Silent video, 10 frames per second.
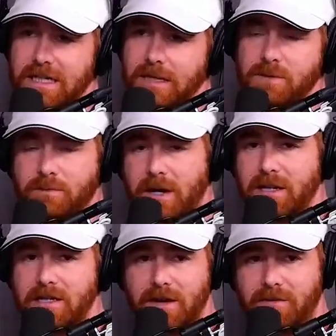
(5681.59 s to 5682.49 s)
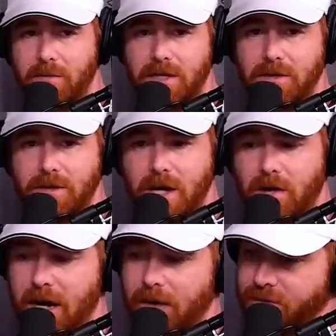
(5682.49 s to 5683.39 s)
Keep spreading it to everybody you
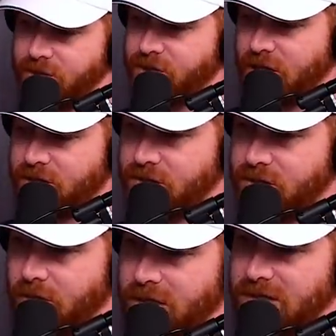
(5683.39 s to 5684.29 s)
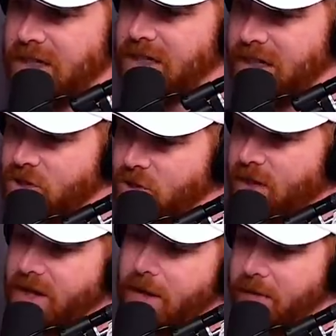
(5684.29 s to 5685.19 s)
know. I appreciate you so much. Yeah.
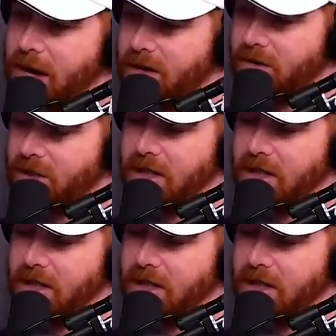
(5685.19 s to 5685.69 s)
Enjoy that bottle.